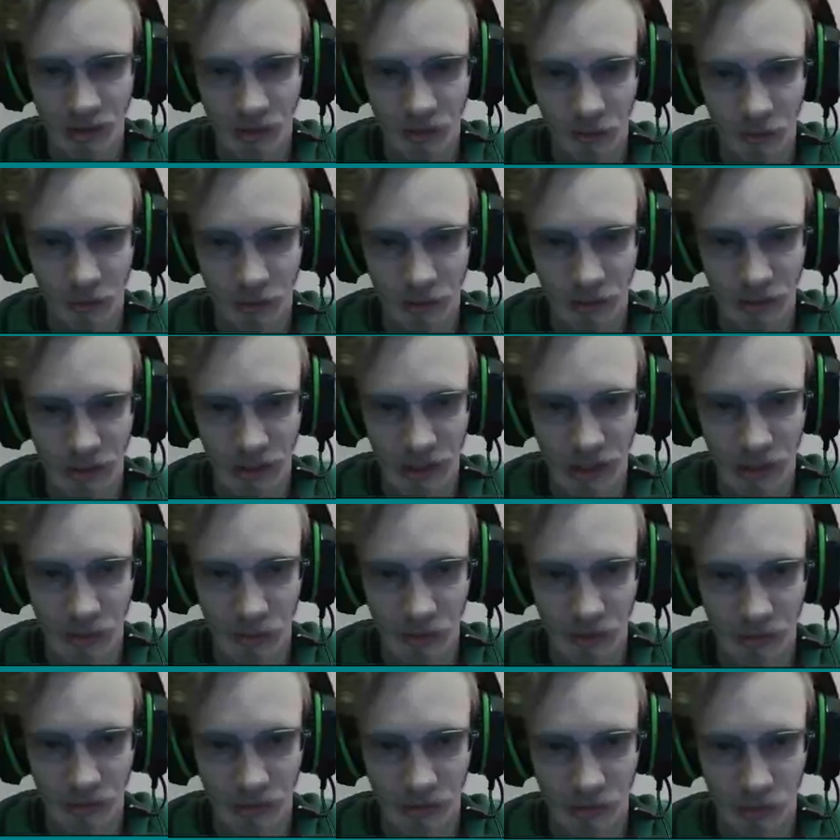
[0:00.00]
really
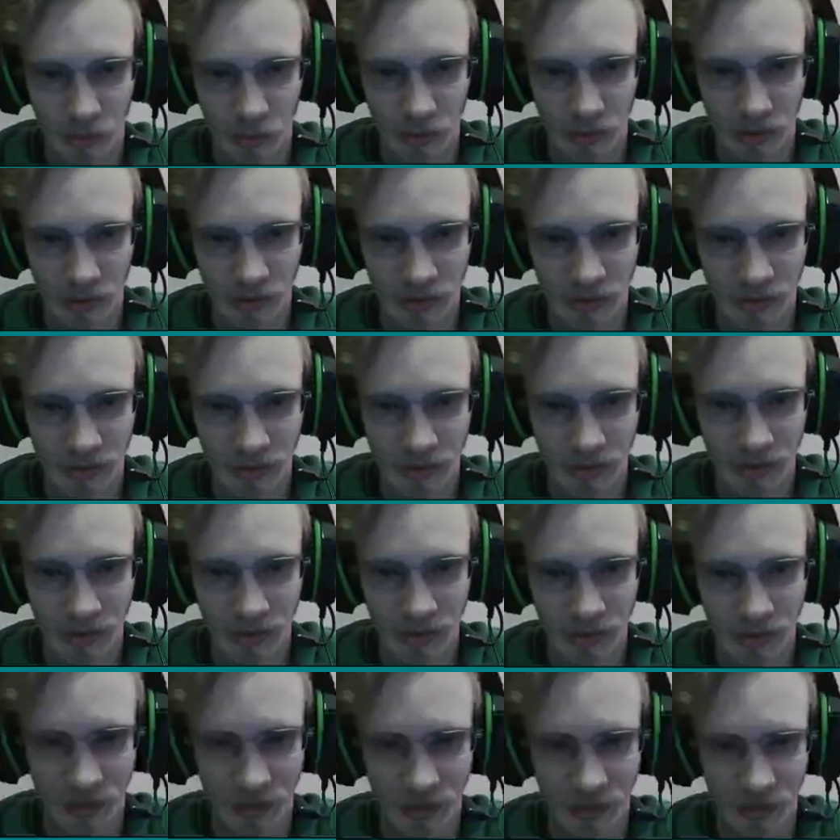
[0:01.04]
animate these well,
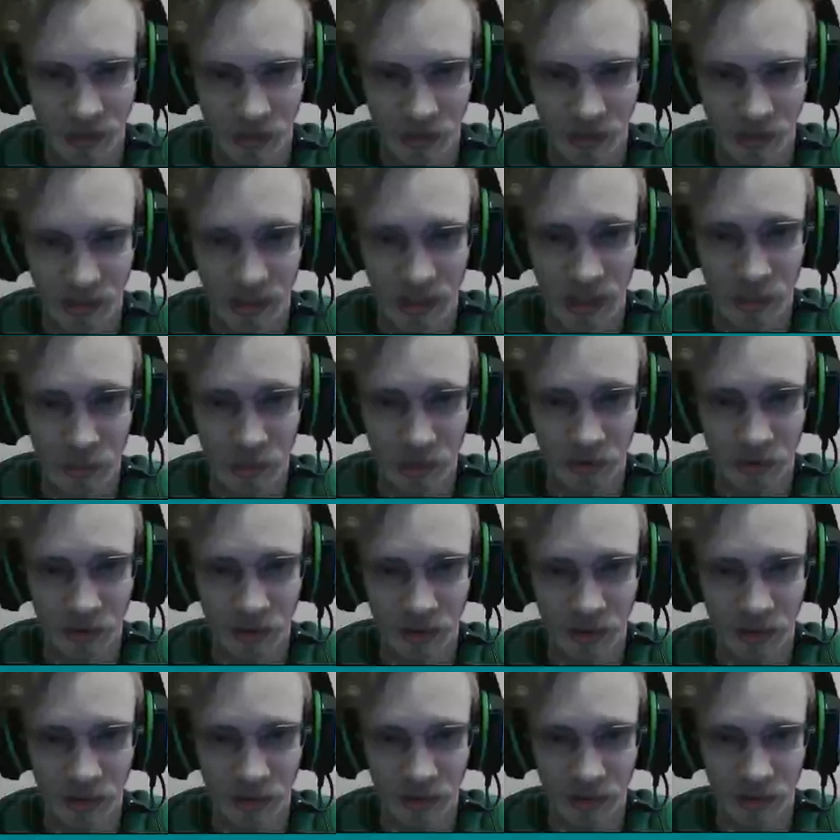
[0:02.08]
and just how much
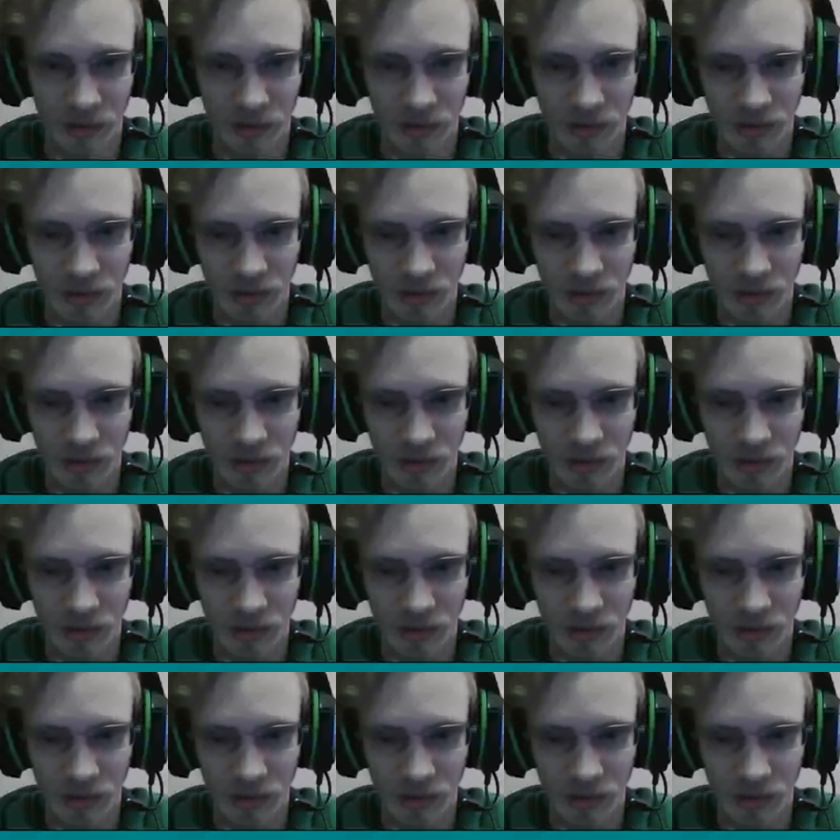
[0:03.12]
detail